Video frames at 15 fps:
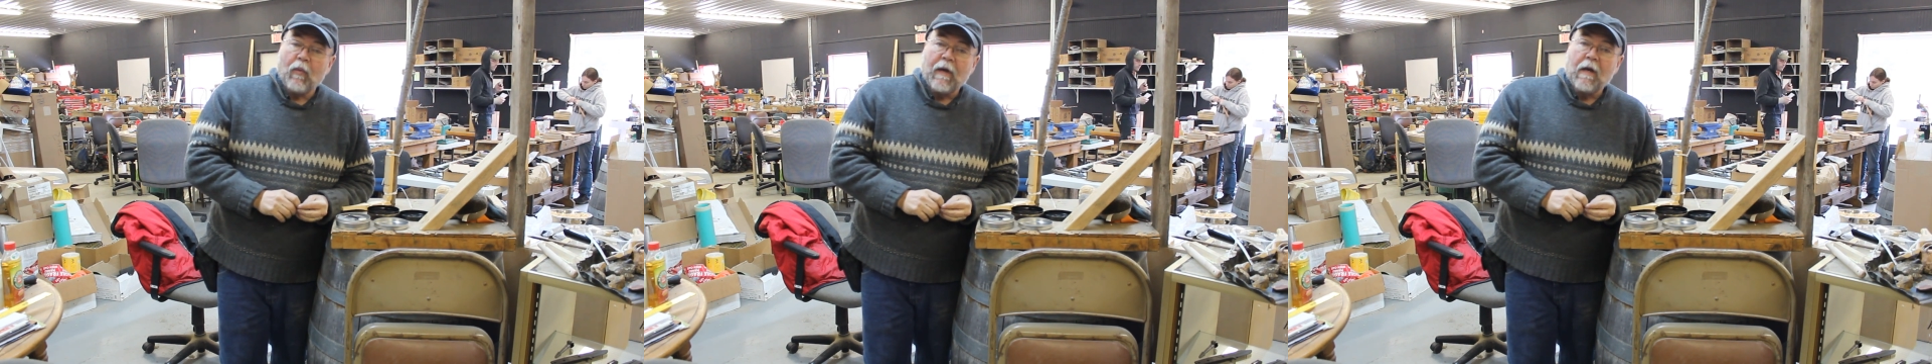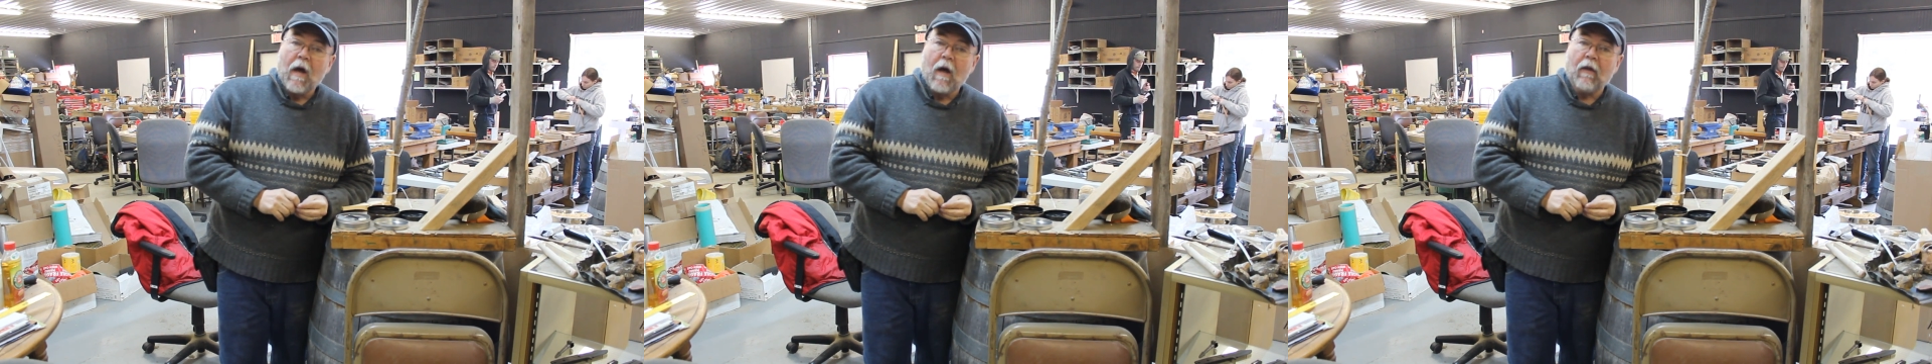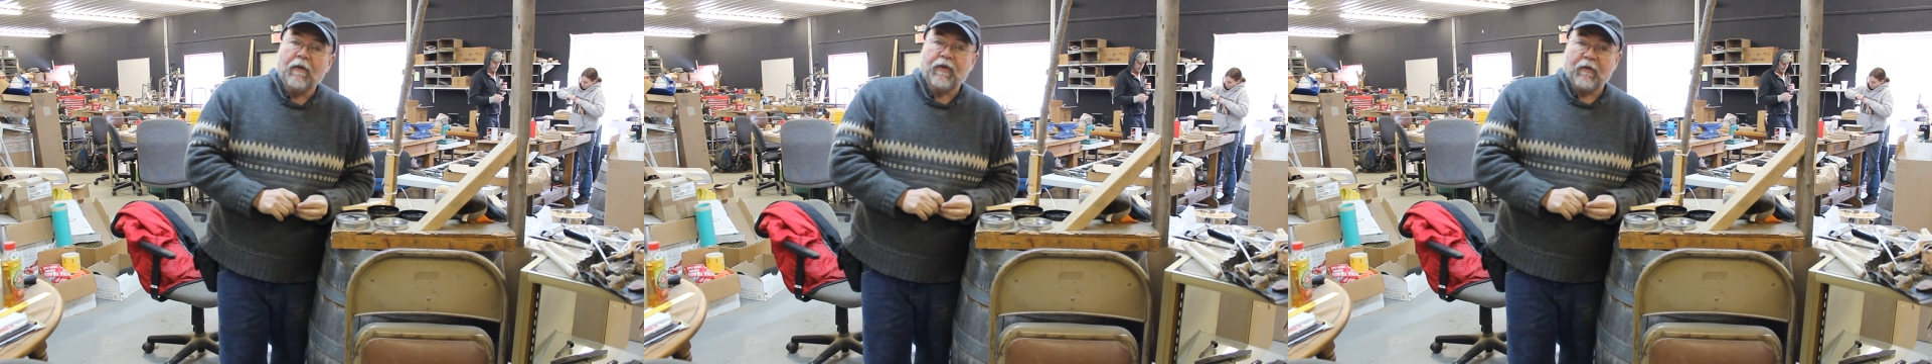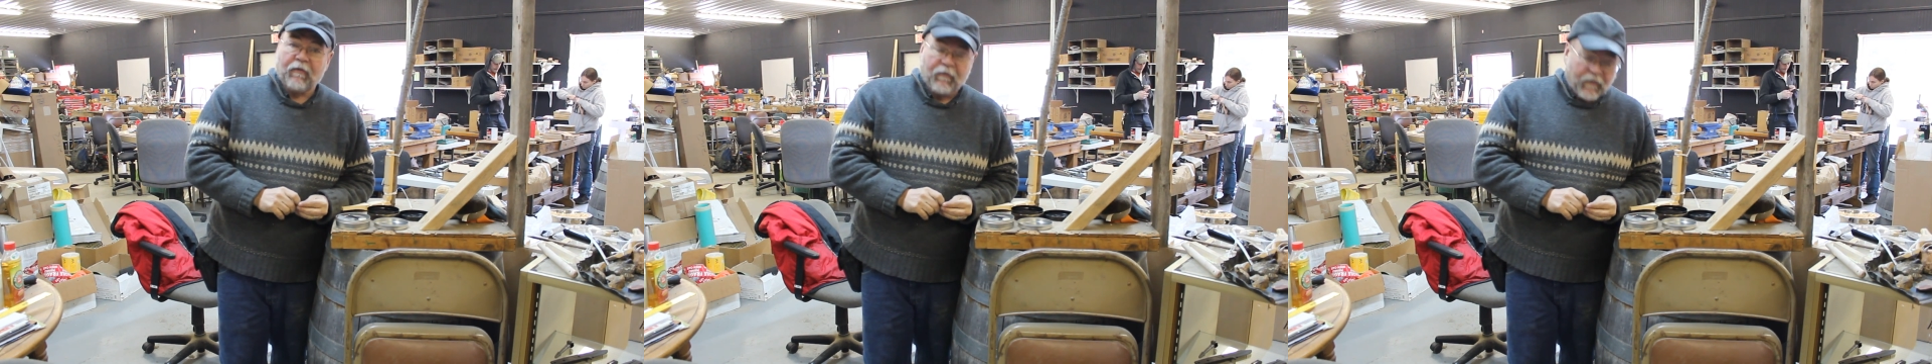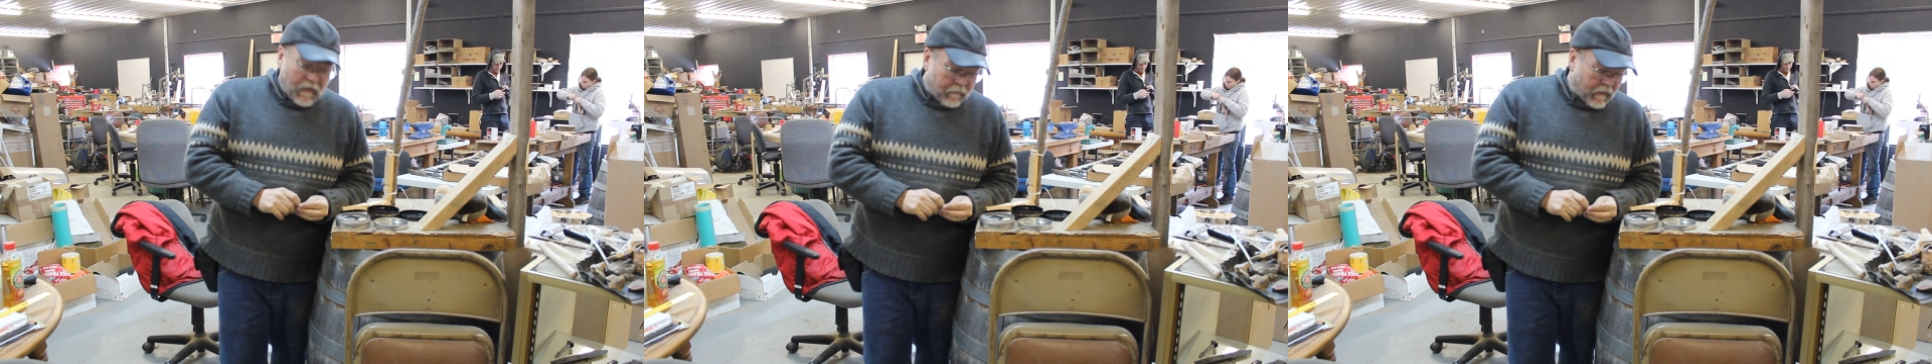We call it the
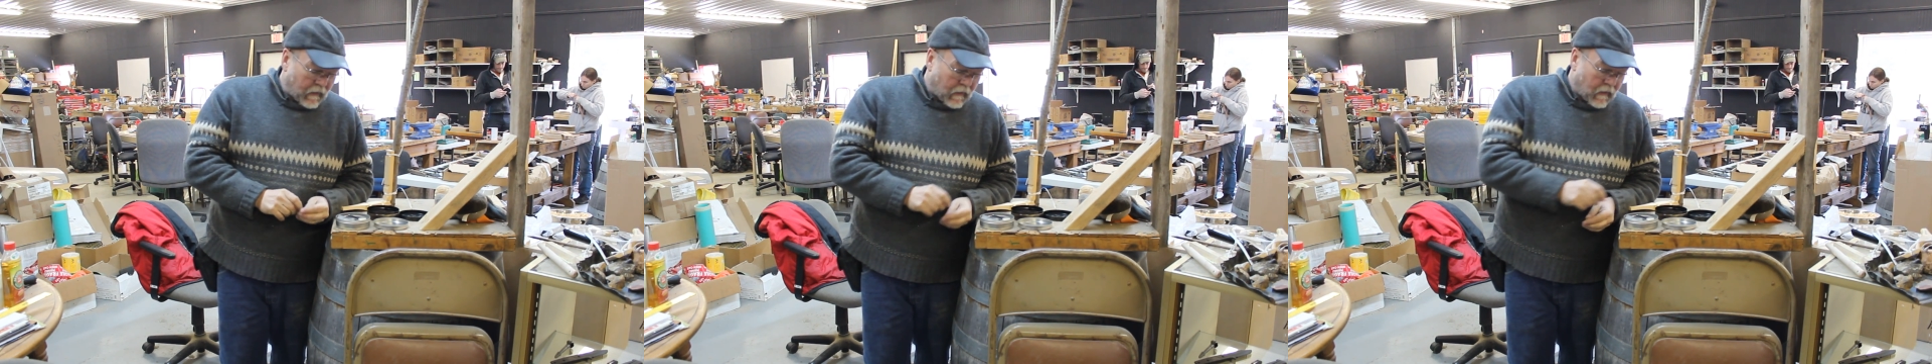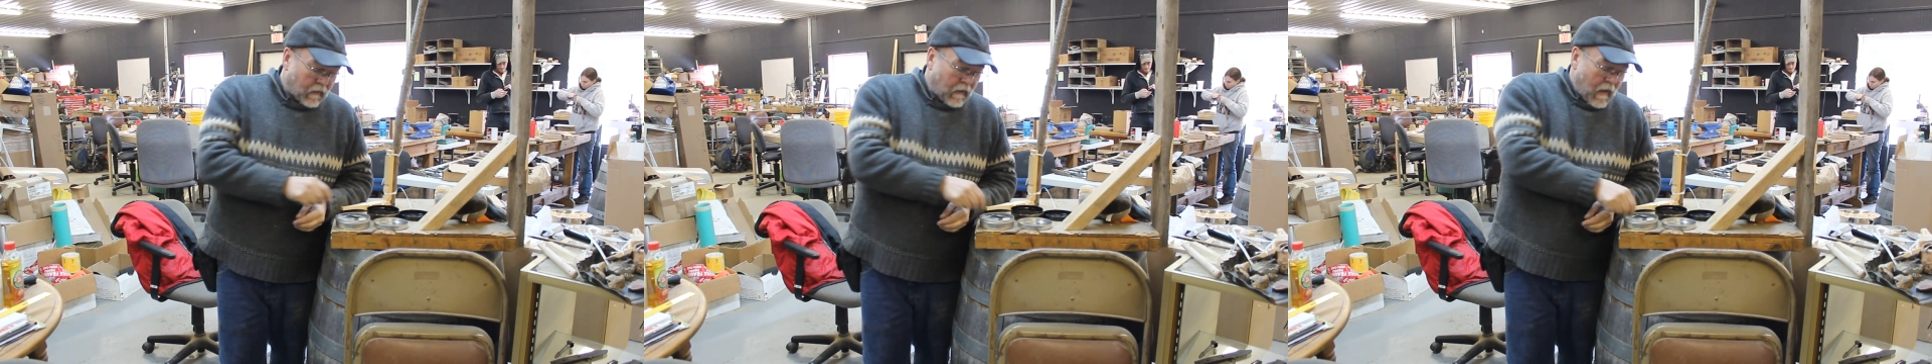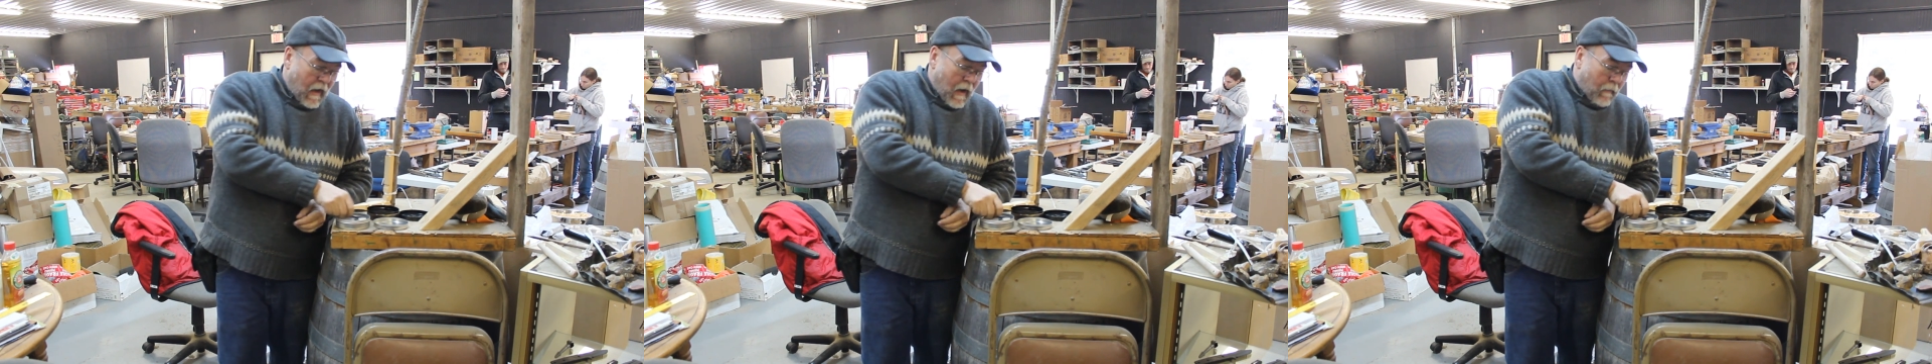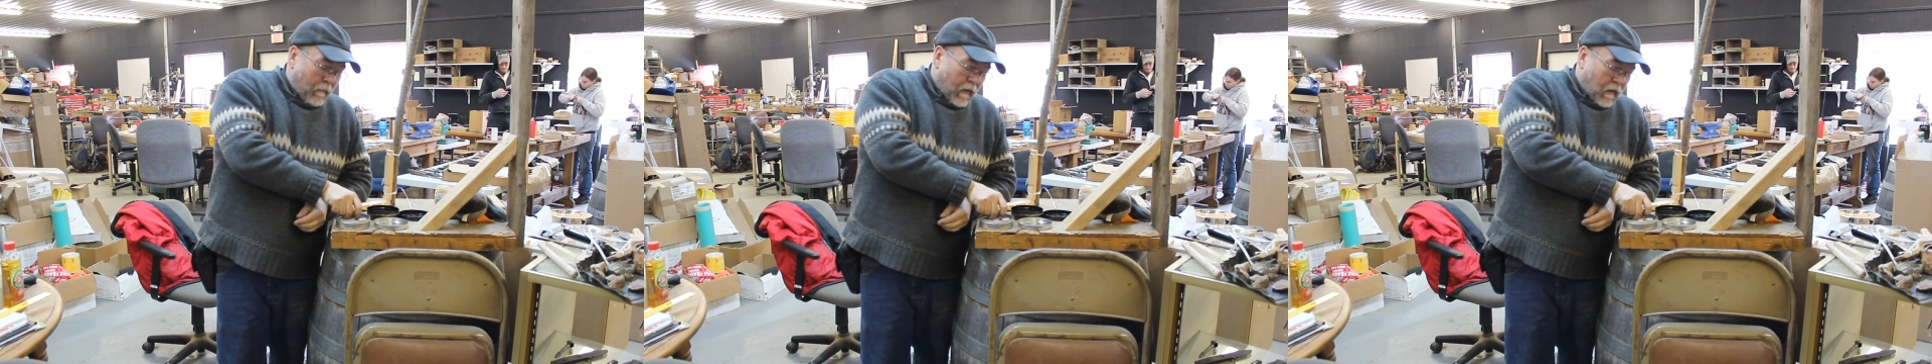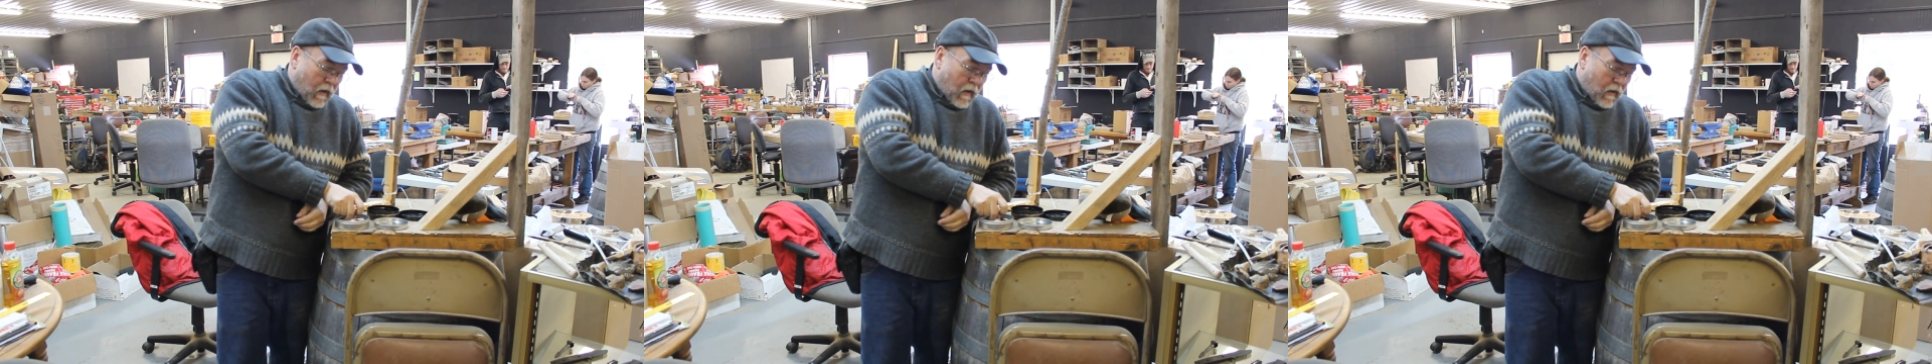Fibula
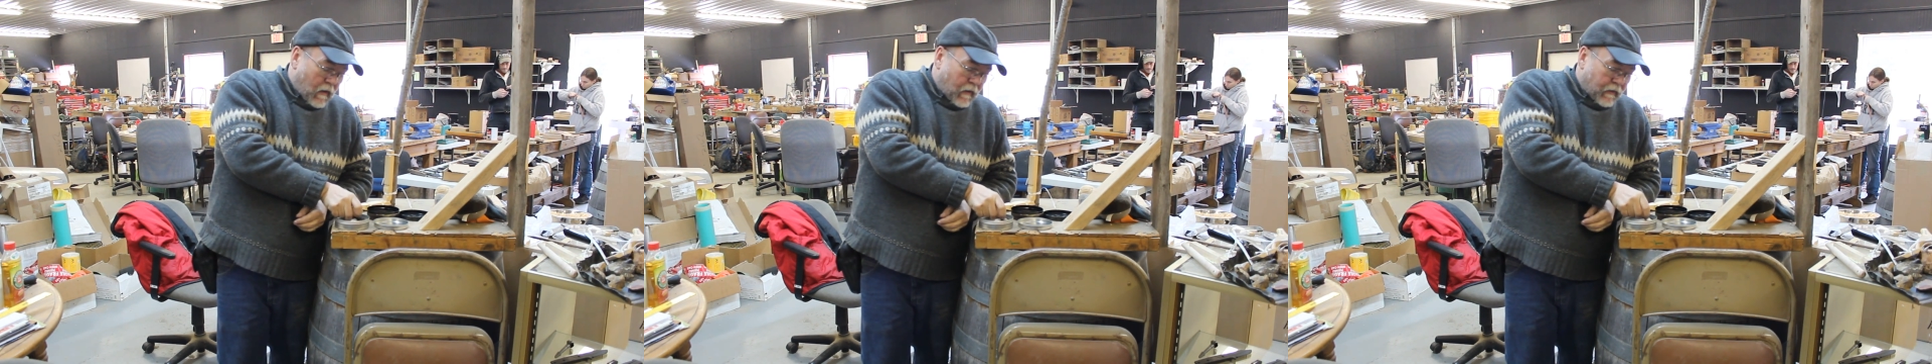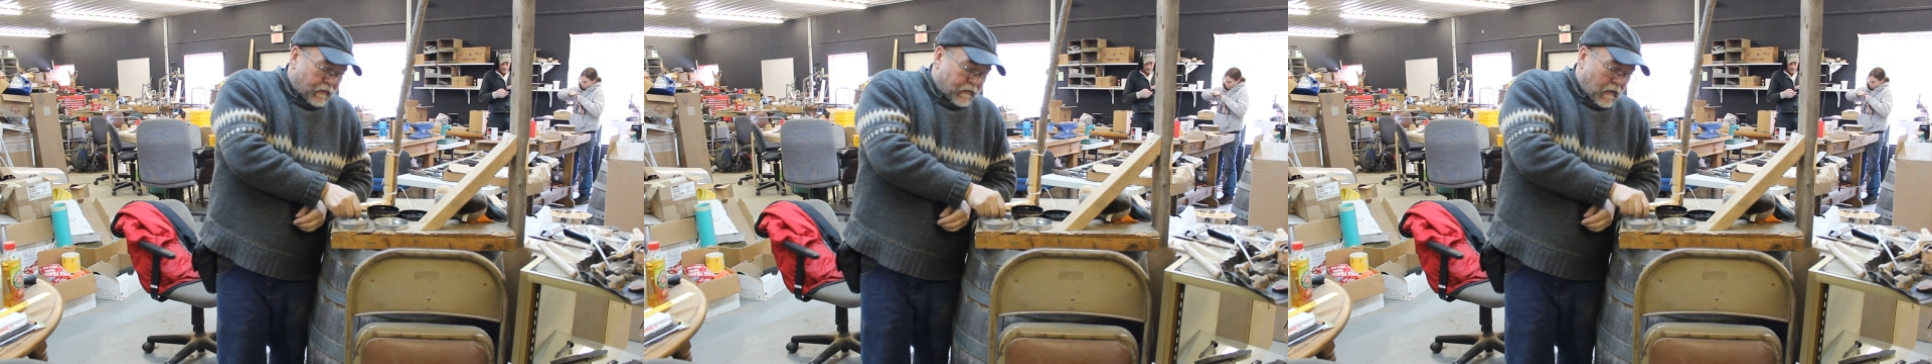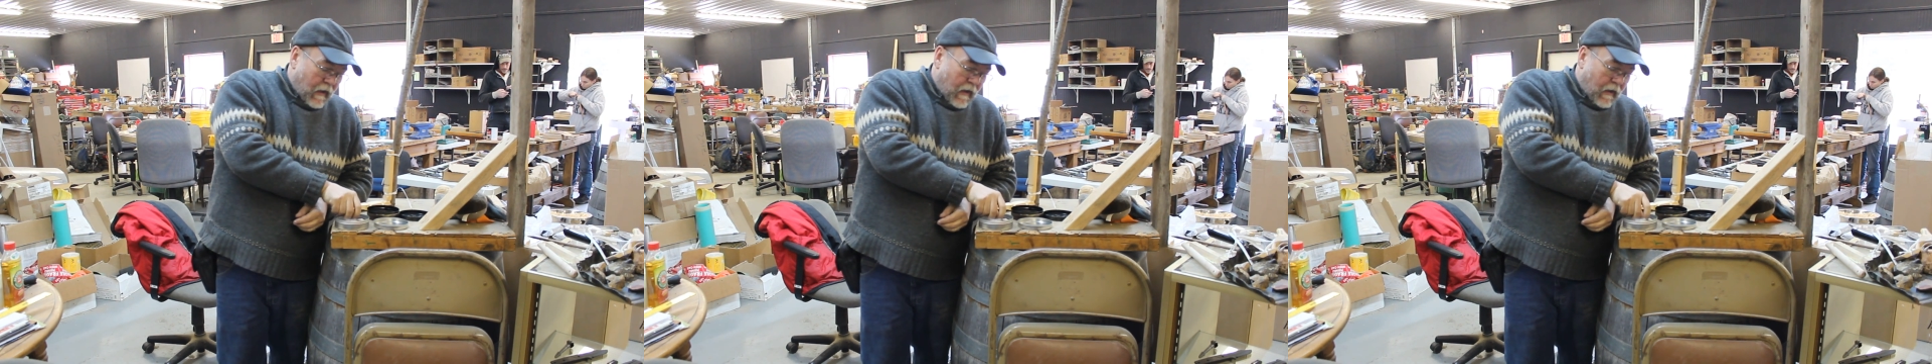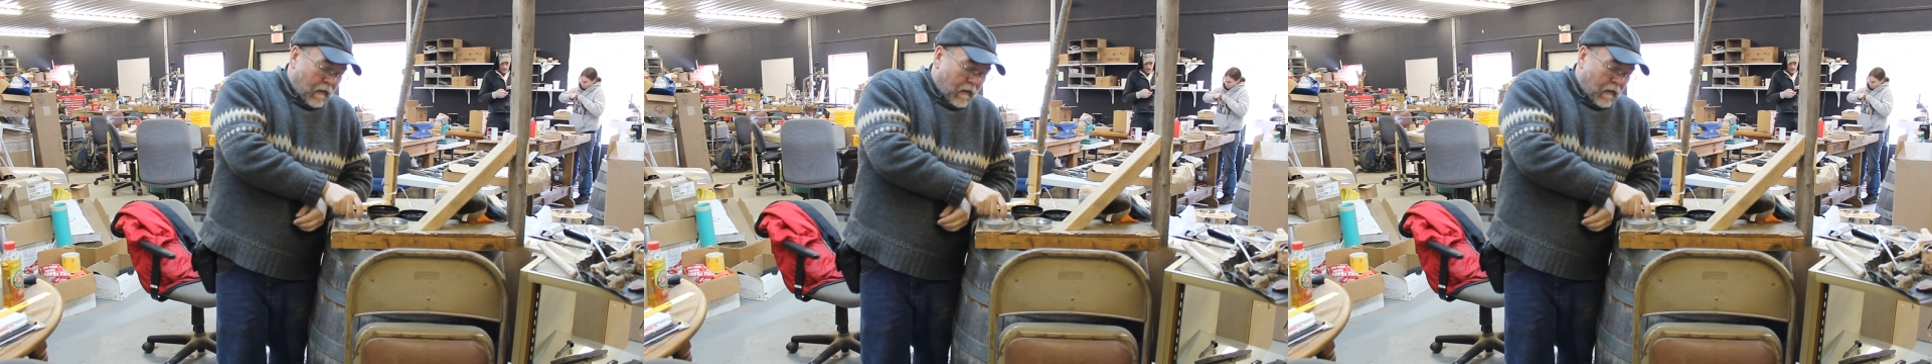because